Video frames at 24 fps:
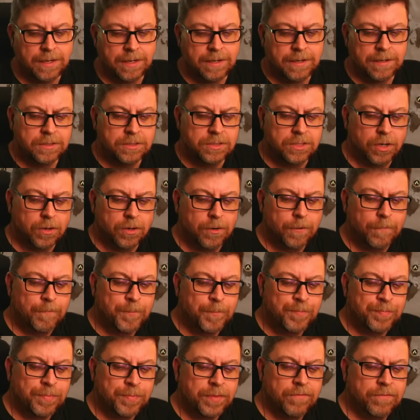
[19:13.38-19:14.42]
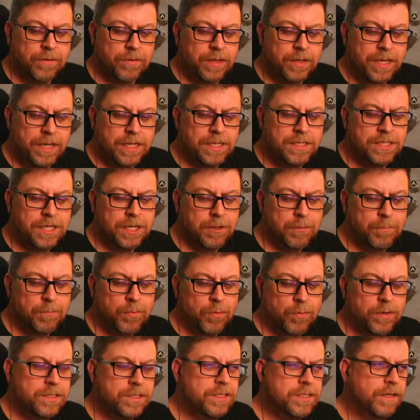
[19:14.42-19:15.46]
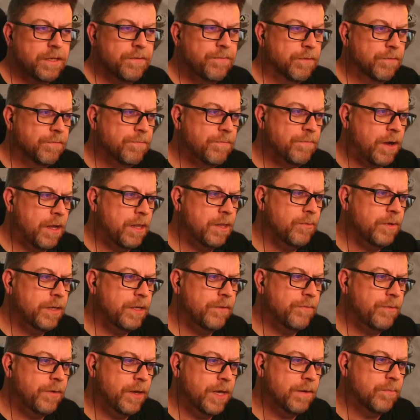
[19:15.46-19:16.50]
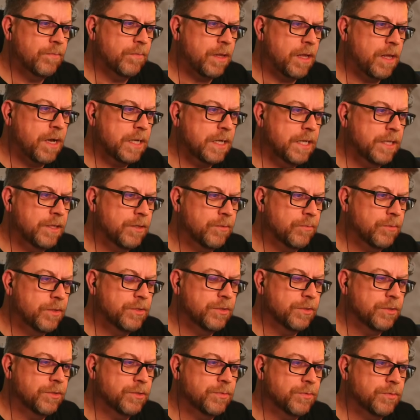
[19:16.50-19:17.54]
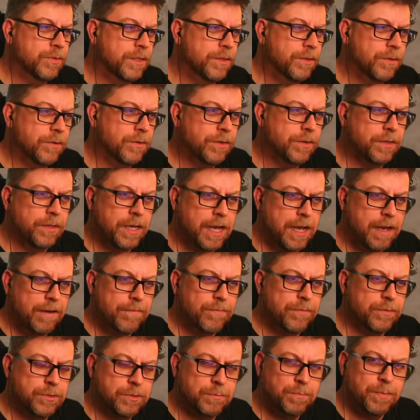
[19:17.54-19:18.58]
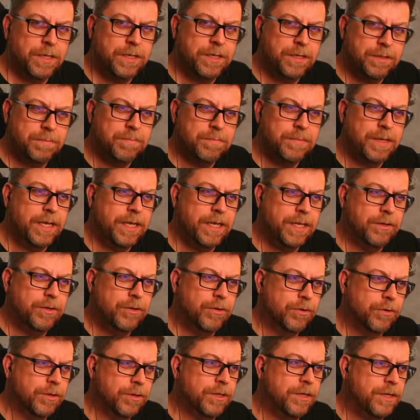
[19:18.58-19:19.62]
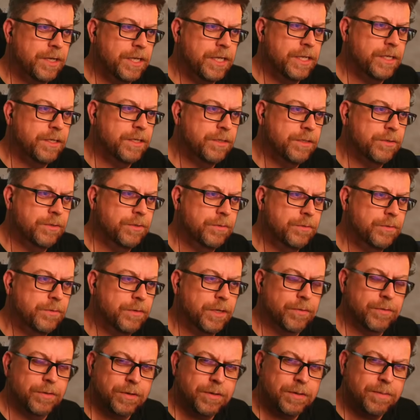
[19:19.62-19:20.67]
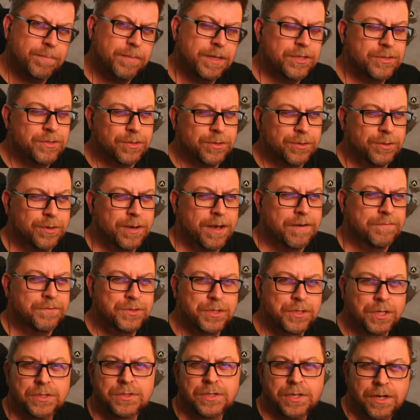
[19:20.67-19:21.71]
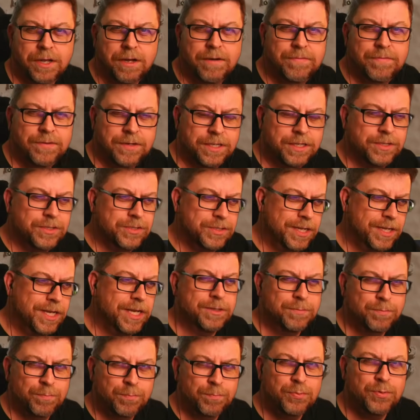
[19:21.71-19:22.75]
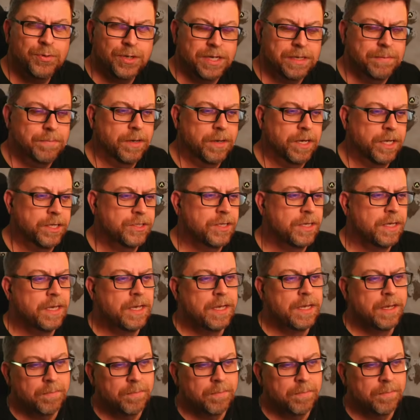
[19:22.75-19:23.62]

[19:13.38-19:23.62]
So for the intel points, if you had them lock down the research tree, they're going to have you spend them, and you're going to need to, they're going to make sure you have just enough at each stage, pretty much.